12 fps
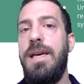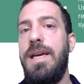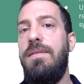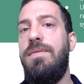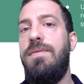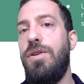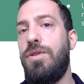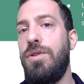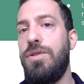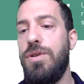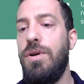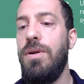if
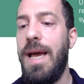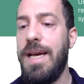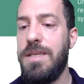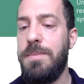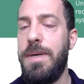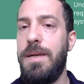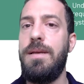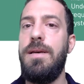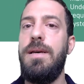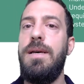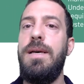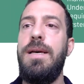your control
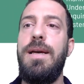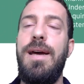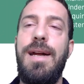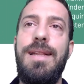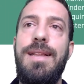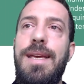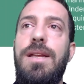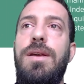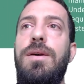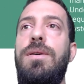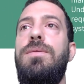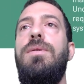expert
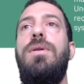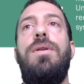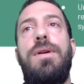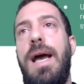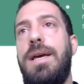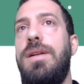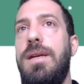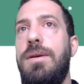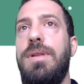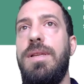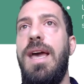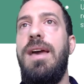guaranteed you, or
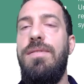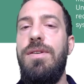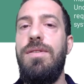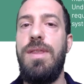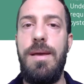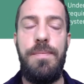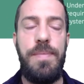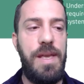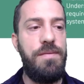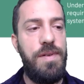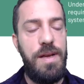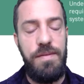actually gave you
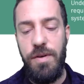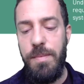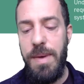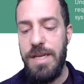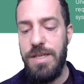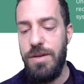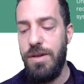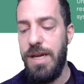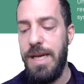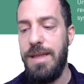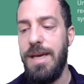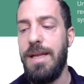the
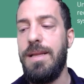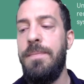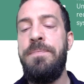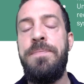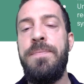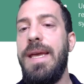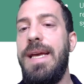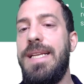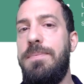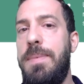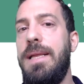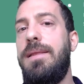information you need, that
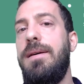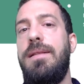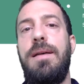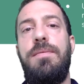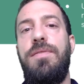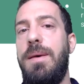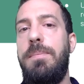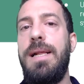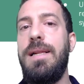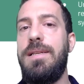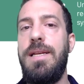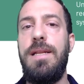it's better that for
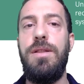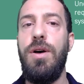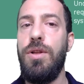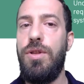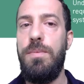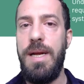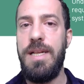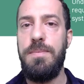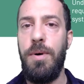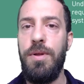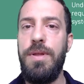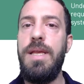the PLC not to be
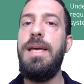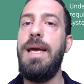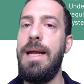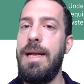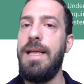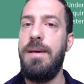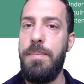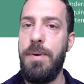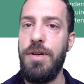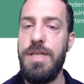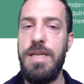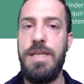responding and let
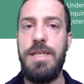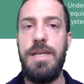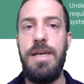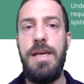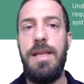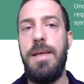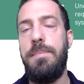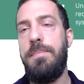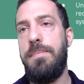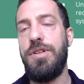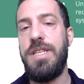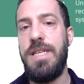the process
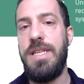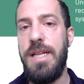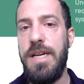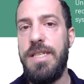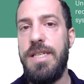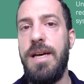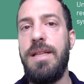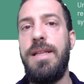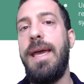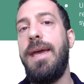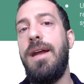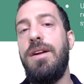
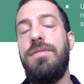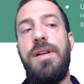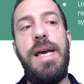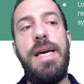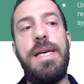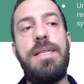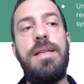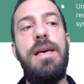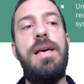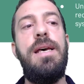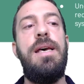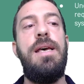inertia take care
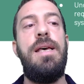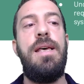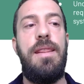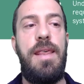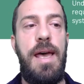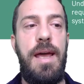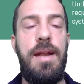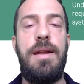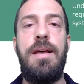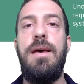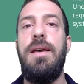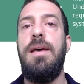rest,
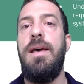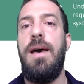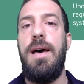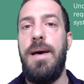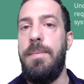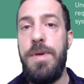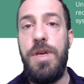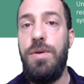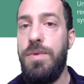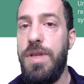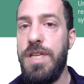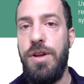then
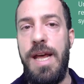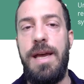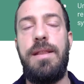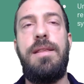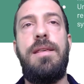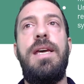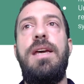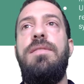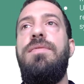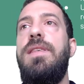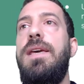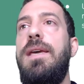you disconnect.
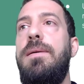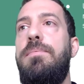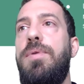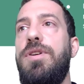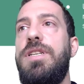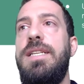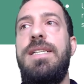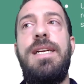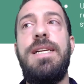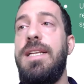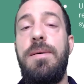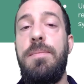If the process
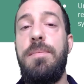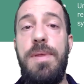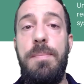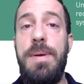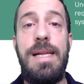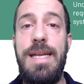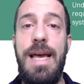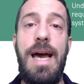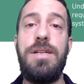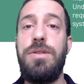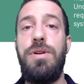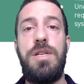engineer said that the
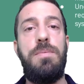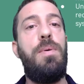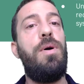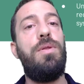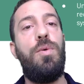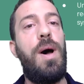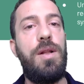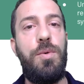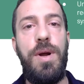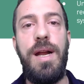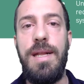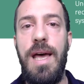PLC has to respond
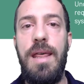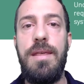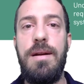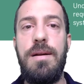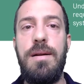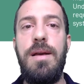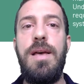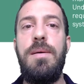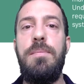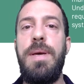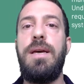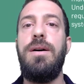one way or another
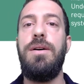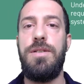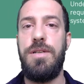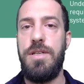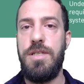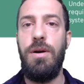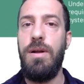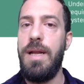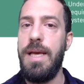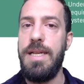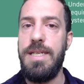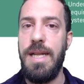because
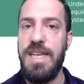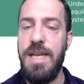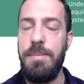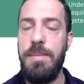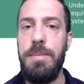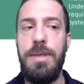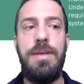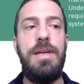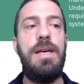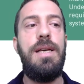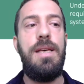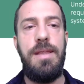stalling is
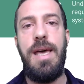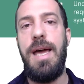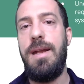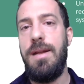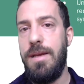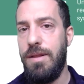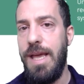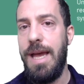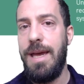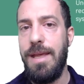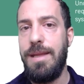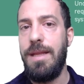unacceptable, then you
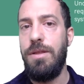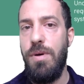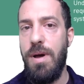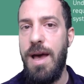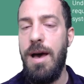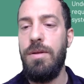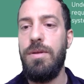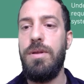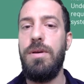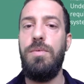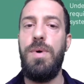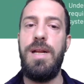take that into
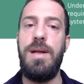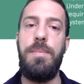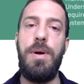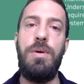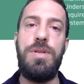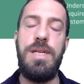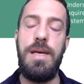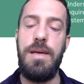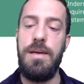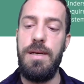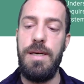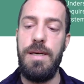account when approaching